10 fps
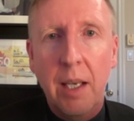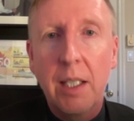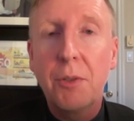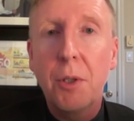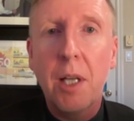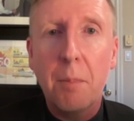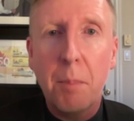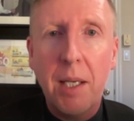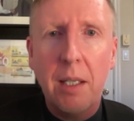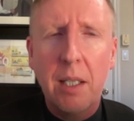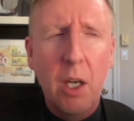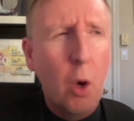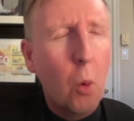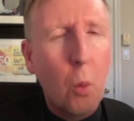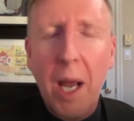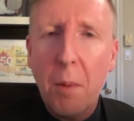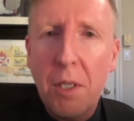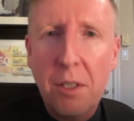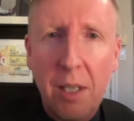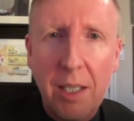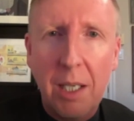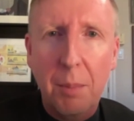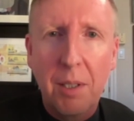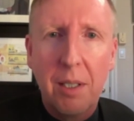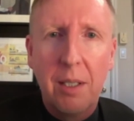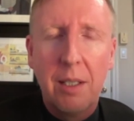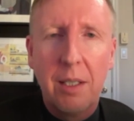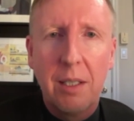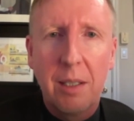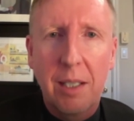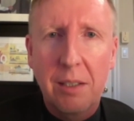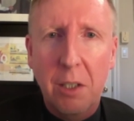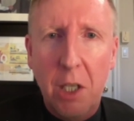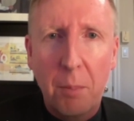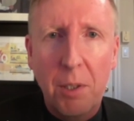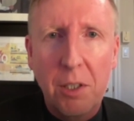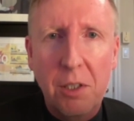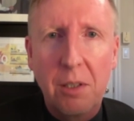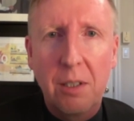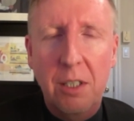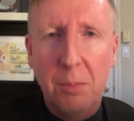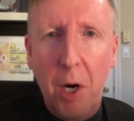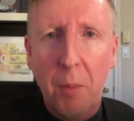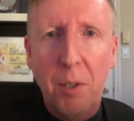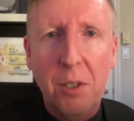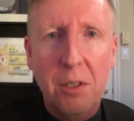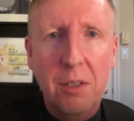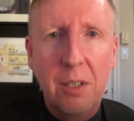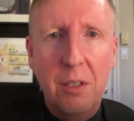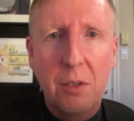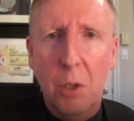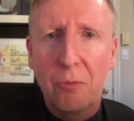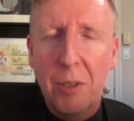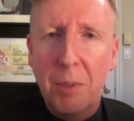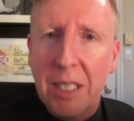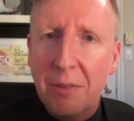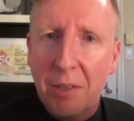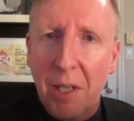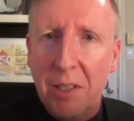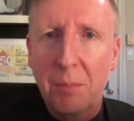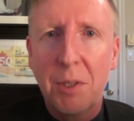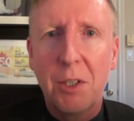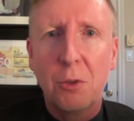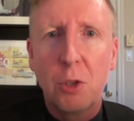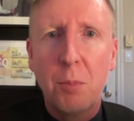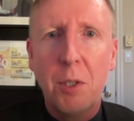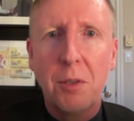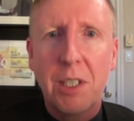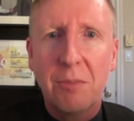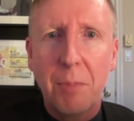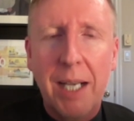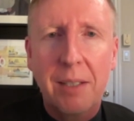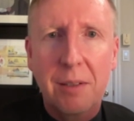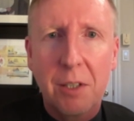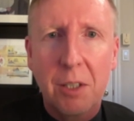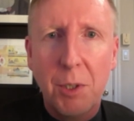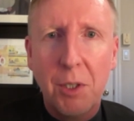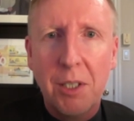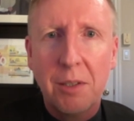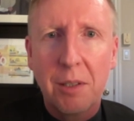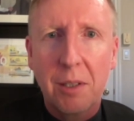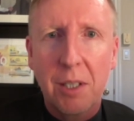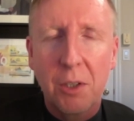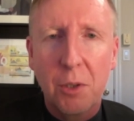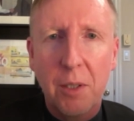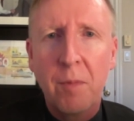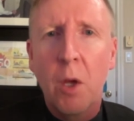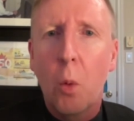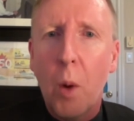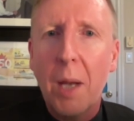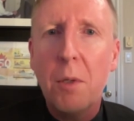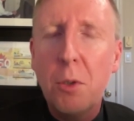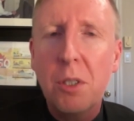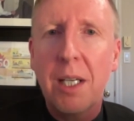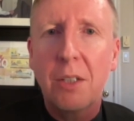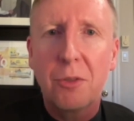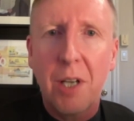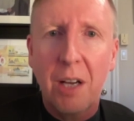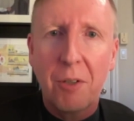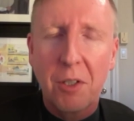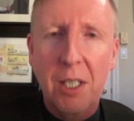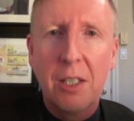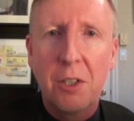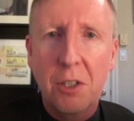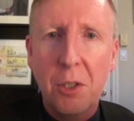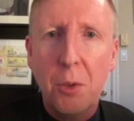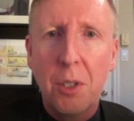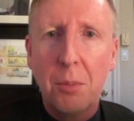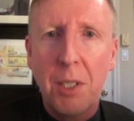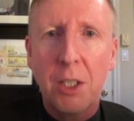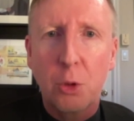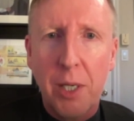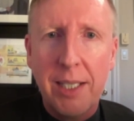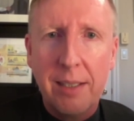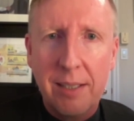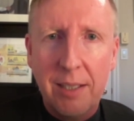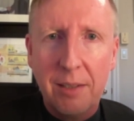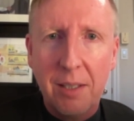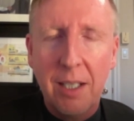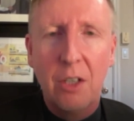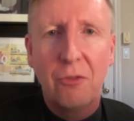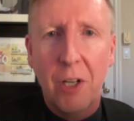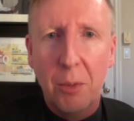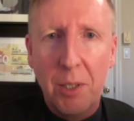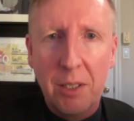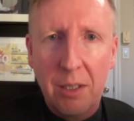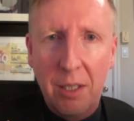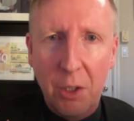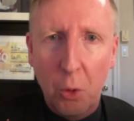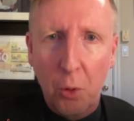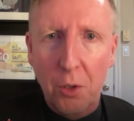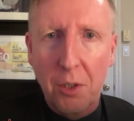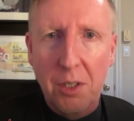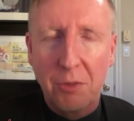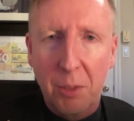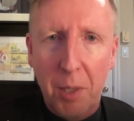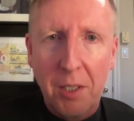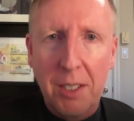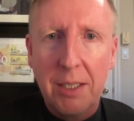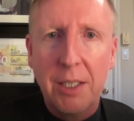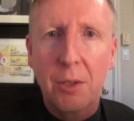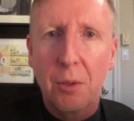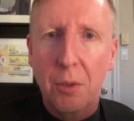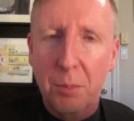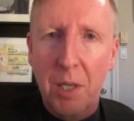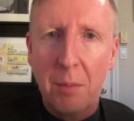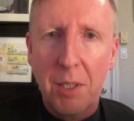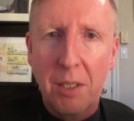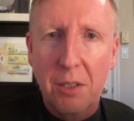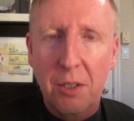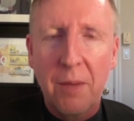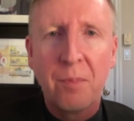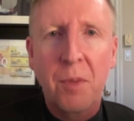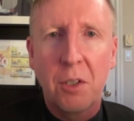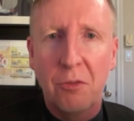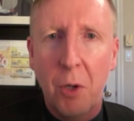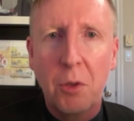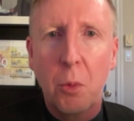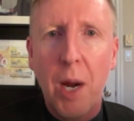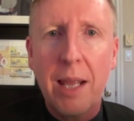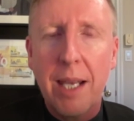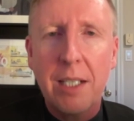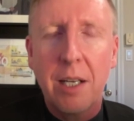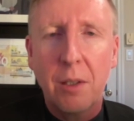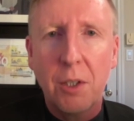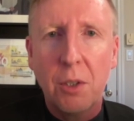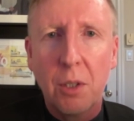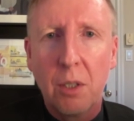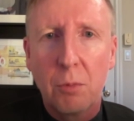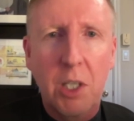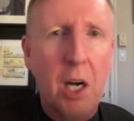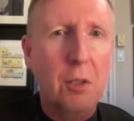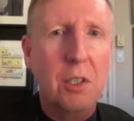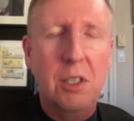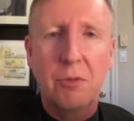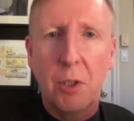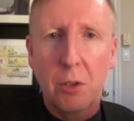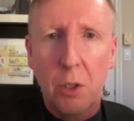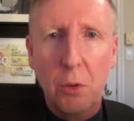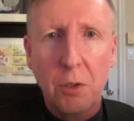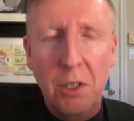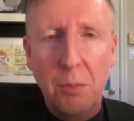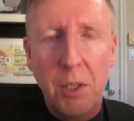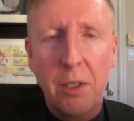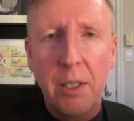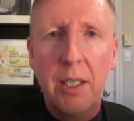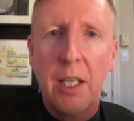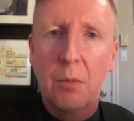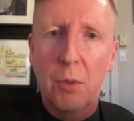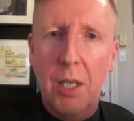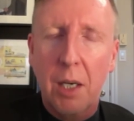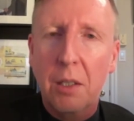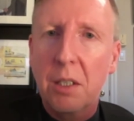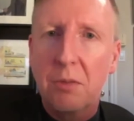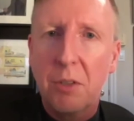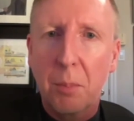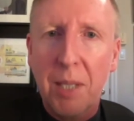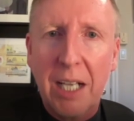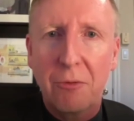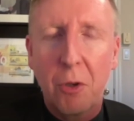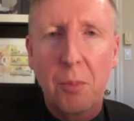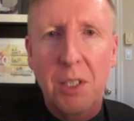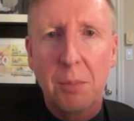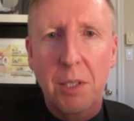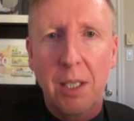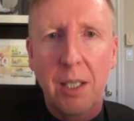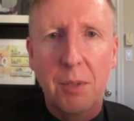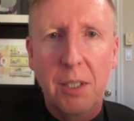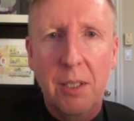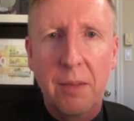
And if you're an MP, why would you sign up as an accomplished, smart person who's hopefully believes they've got something to contribute, to give back to their community, to their country? Why would you stand for office just so you can be a trained SEAL following the orders of your party leader or the prime minister to vote the way they tell you, regardless of your local community, regardless of your platform sometimes?